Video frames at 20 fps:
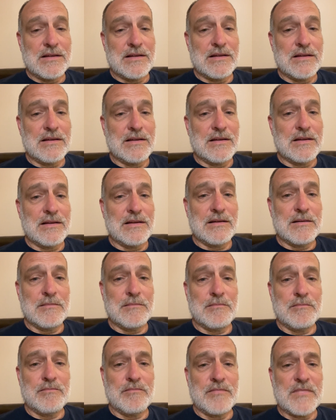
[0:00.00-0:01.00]

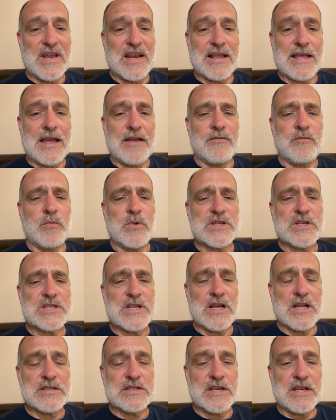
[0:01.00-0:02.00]
and a guy from
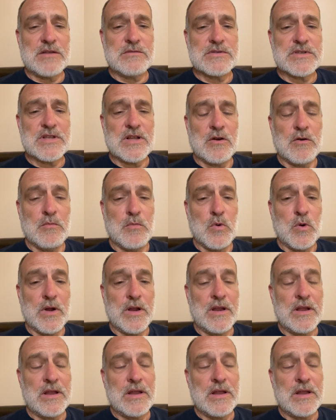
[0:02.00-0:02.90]
Wisconsin. He was the homeboy.